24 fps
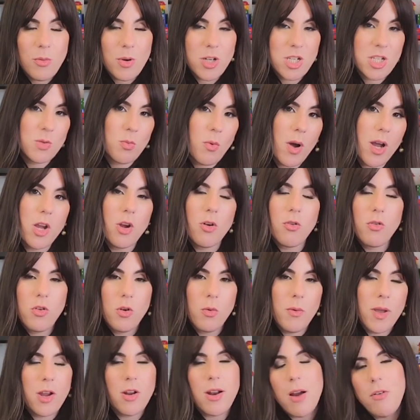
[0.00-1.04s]
which is what you're
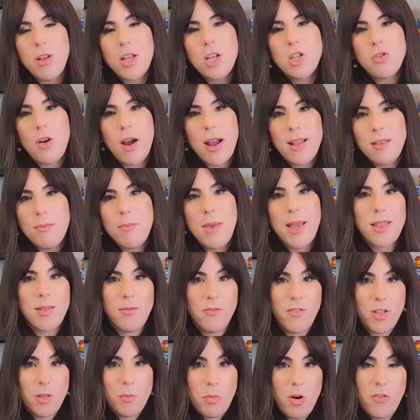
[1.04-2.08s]
doing, you're not really trying to make
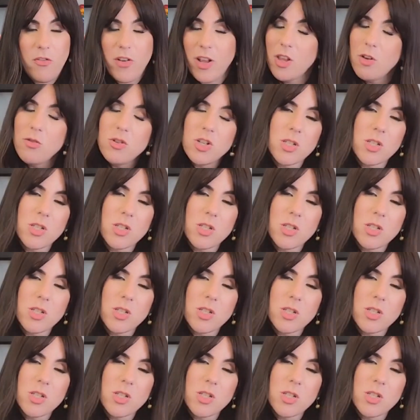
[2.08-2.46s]
them feel imperfect.